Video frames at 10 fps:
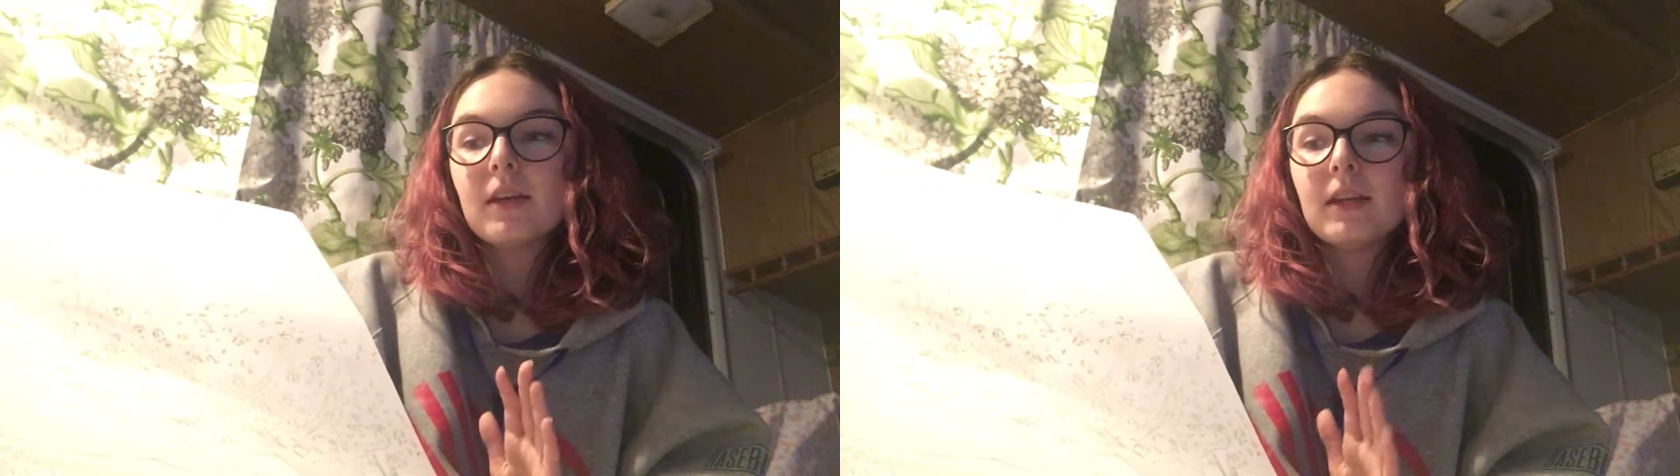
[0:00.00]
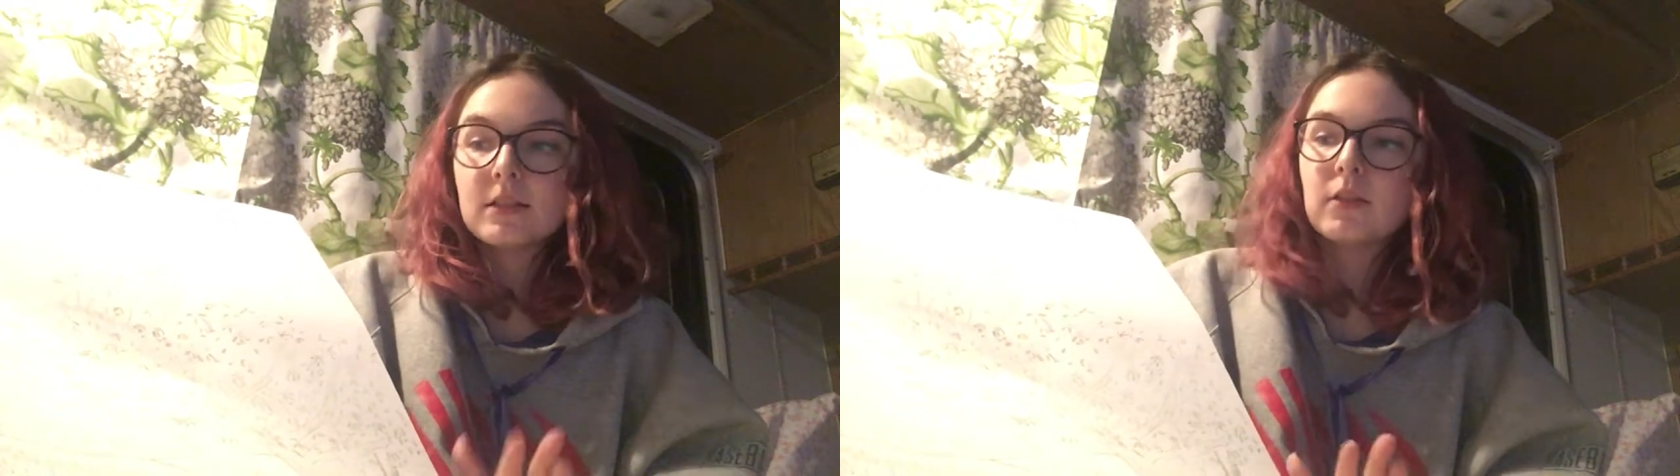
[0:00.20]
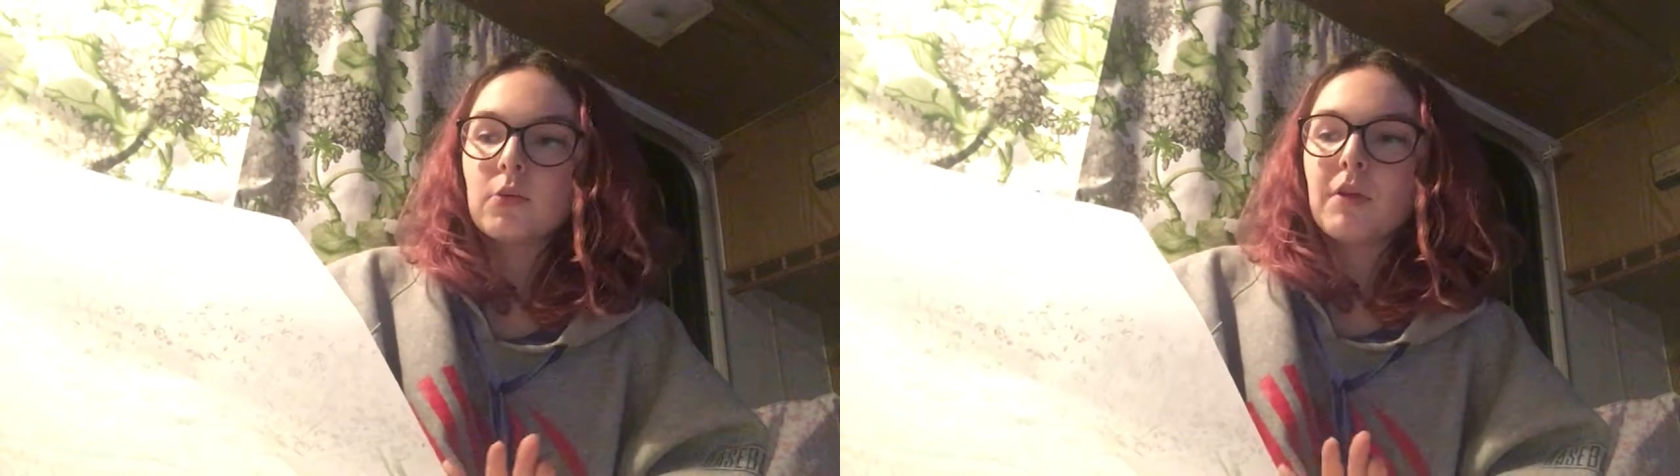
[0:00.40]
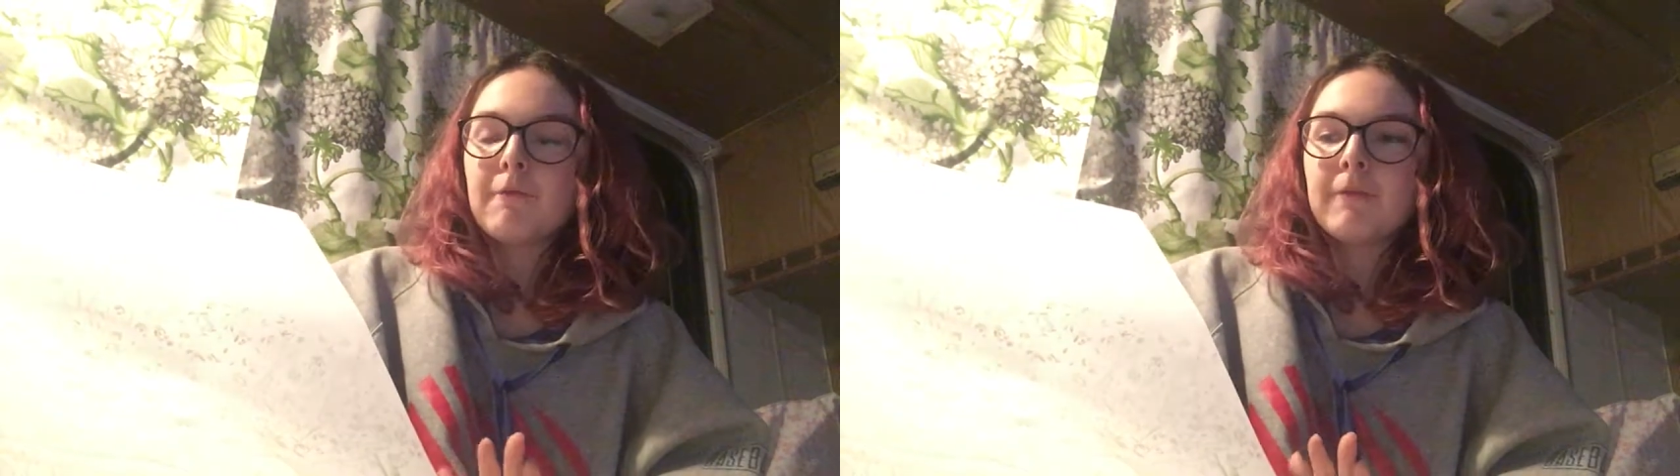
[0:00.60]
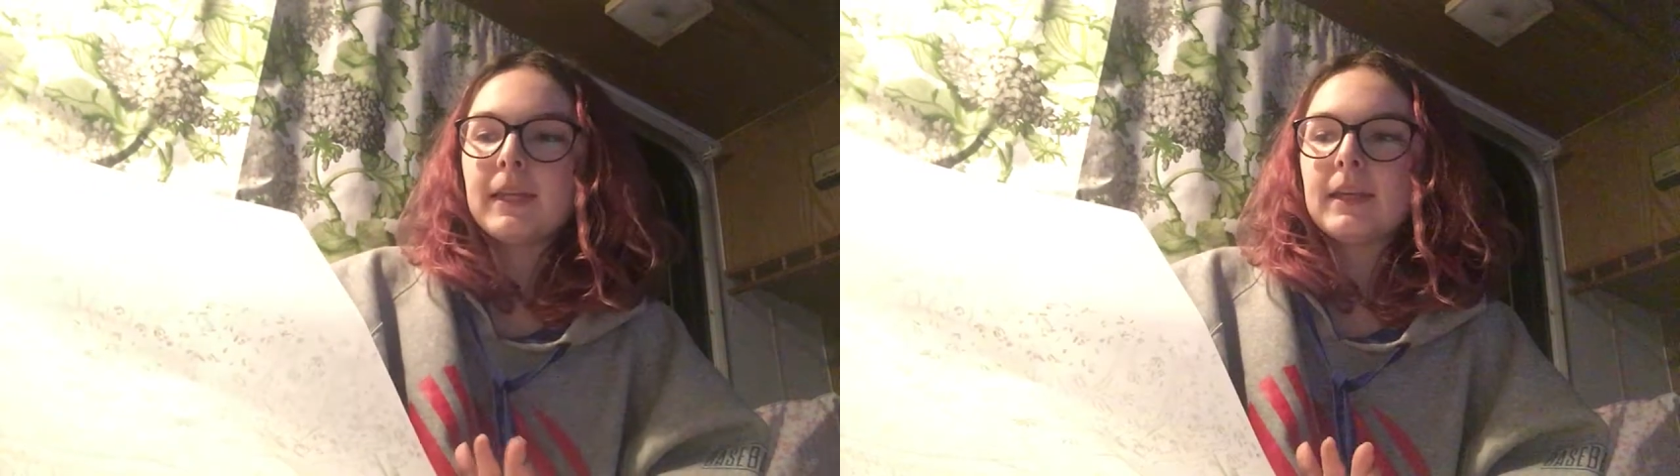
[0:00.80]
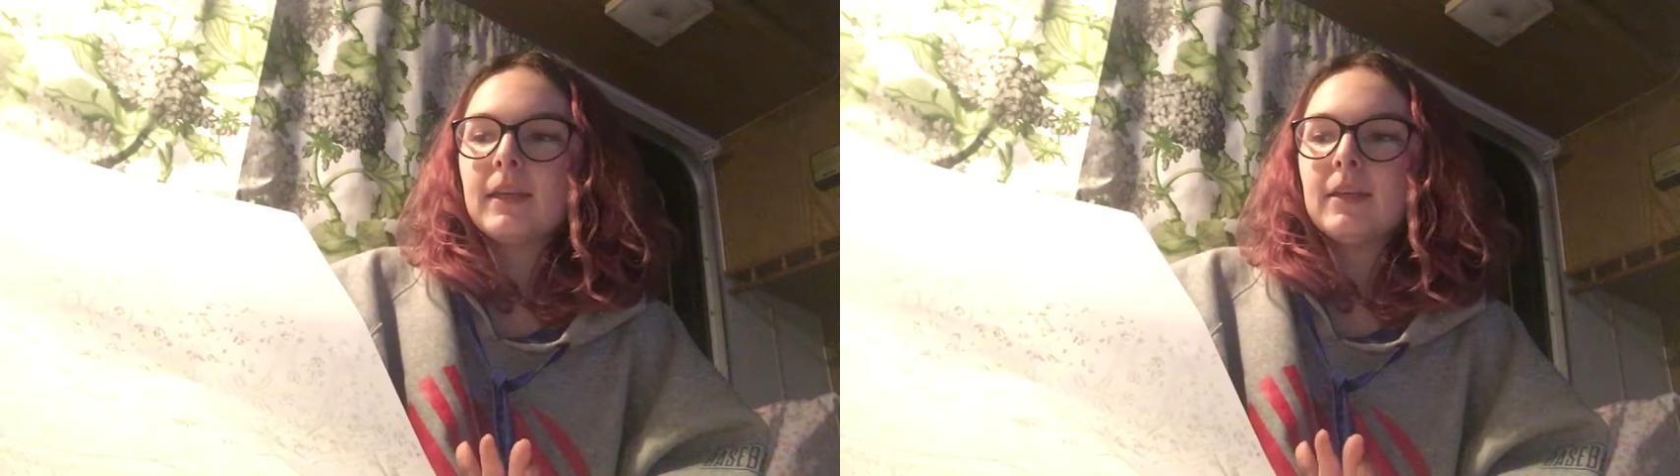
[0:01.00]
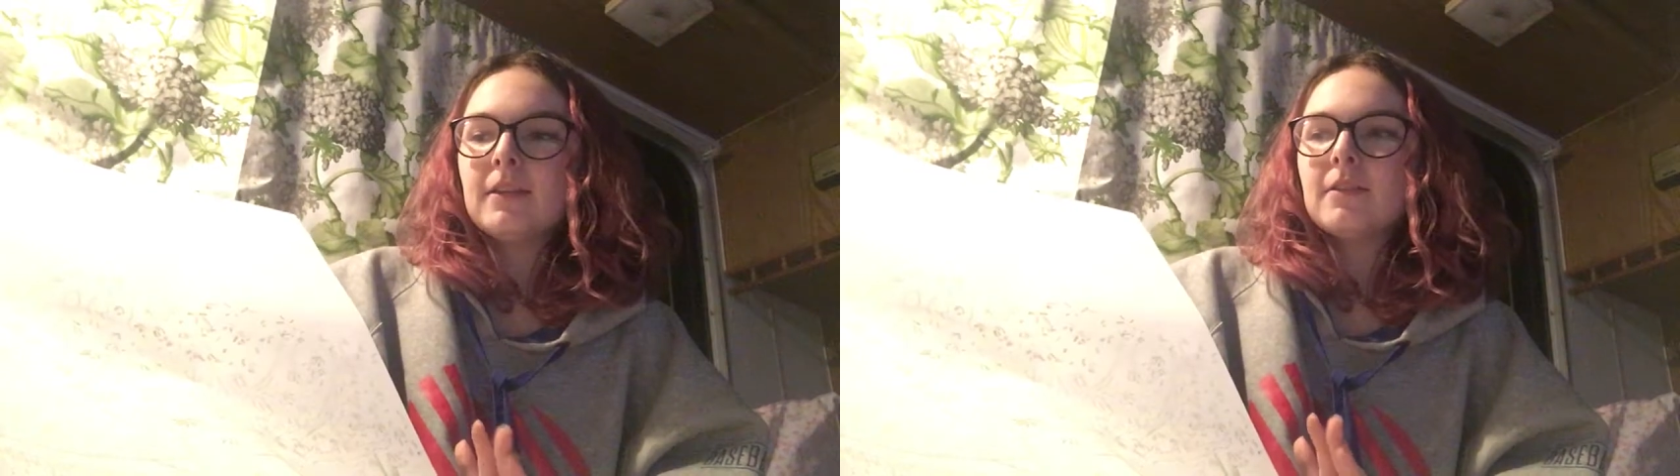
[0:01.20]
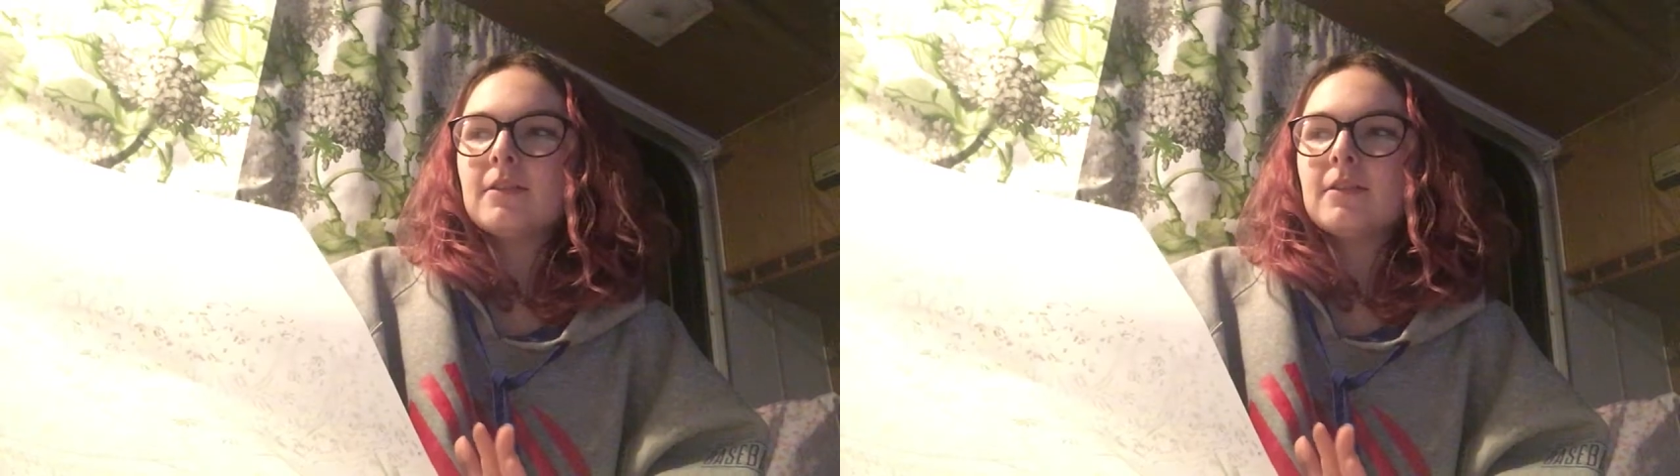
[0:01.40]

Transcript: is a little bit finicky.